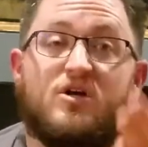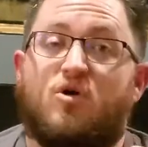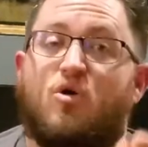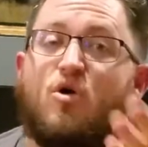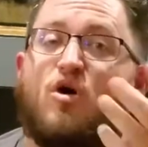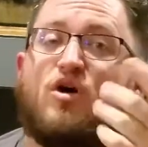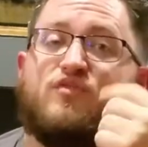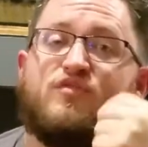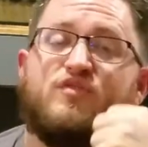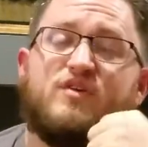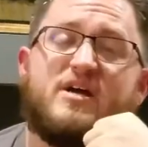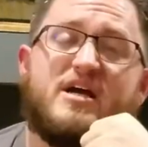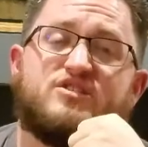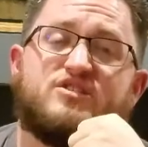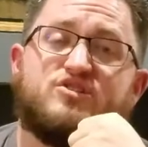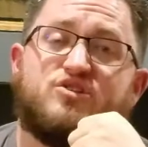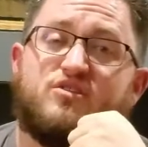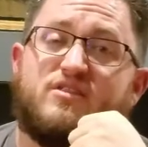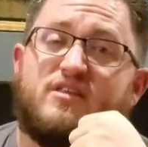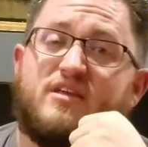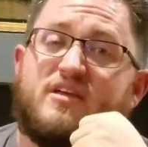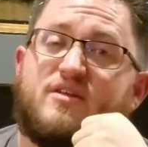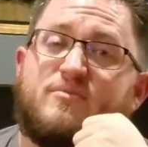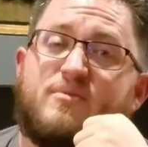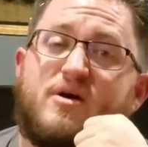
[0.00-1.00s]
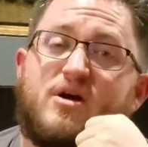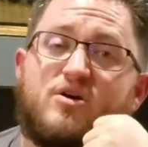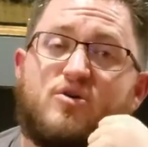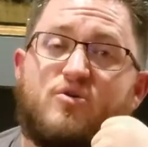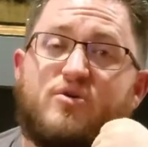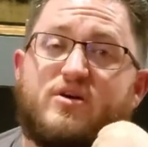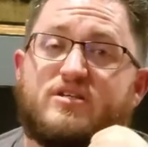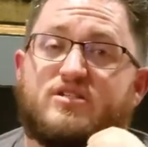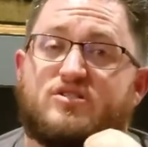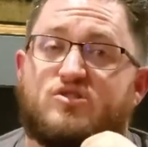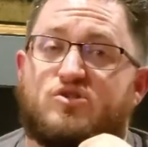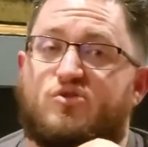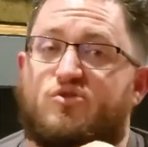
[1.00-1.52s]
Or if you are thinking about
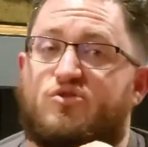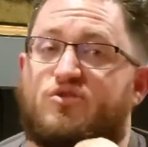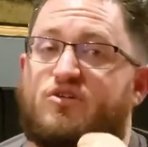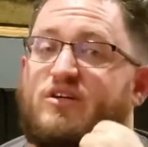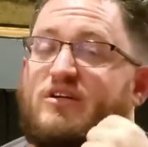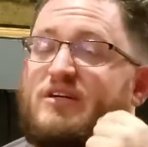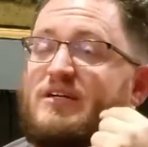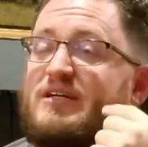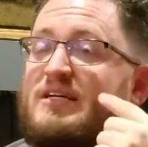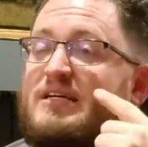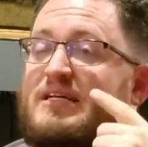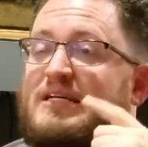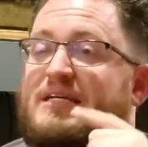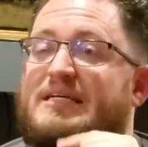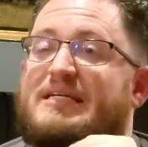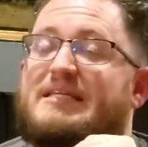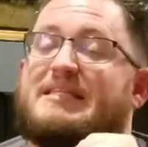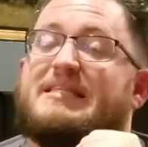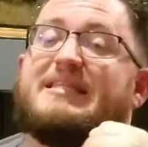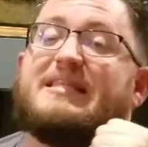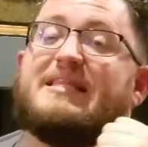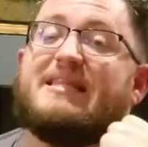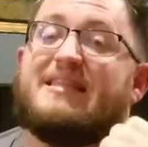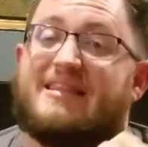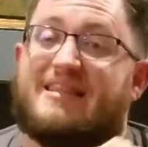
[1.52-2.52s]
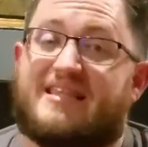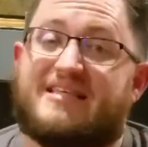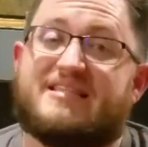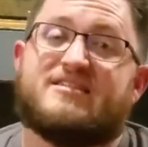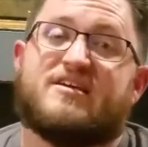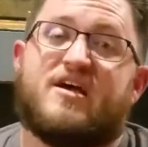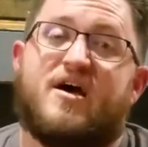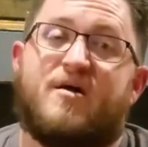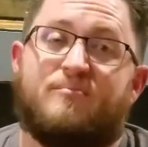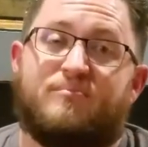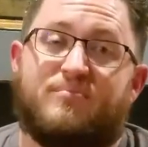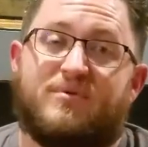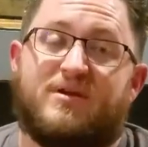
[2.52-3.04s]
going solar, this
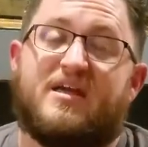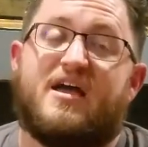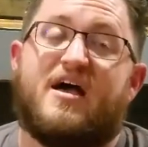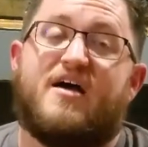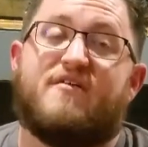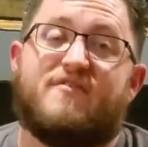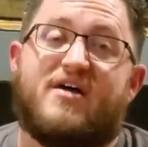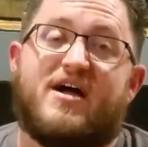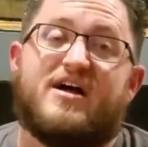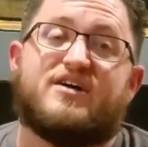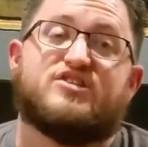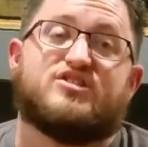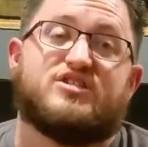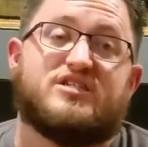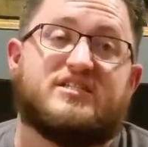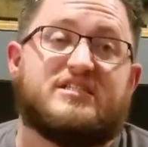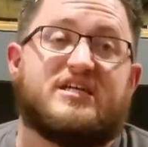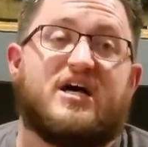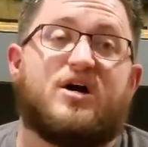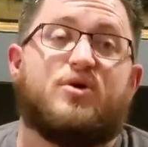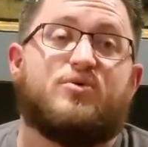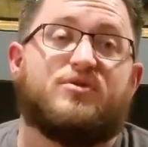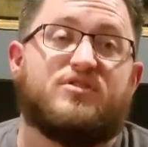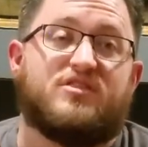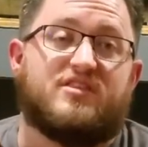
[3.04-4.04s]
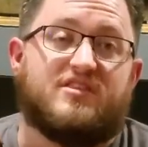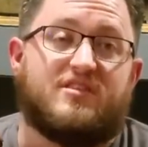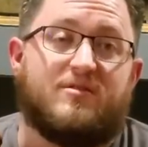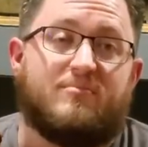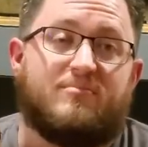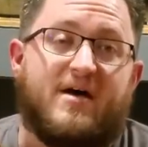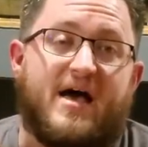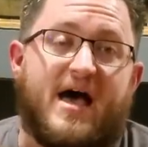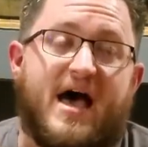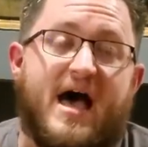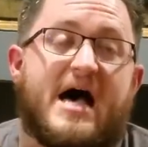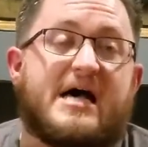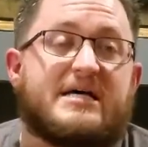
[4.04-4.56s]
company I've actually dealt with in the
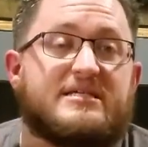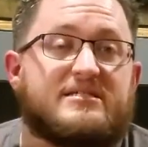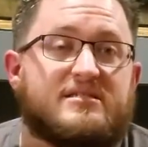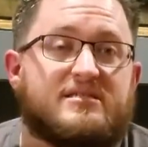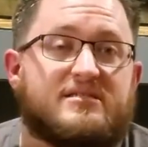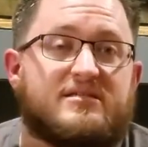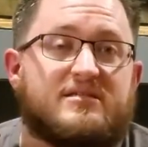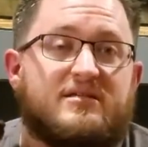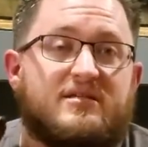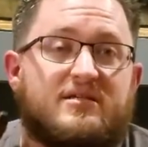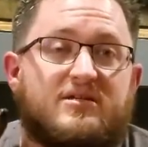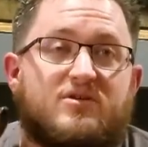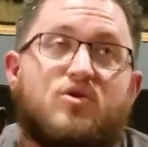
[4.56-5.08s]
past.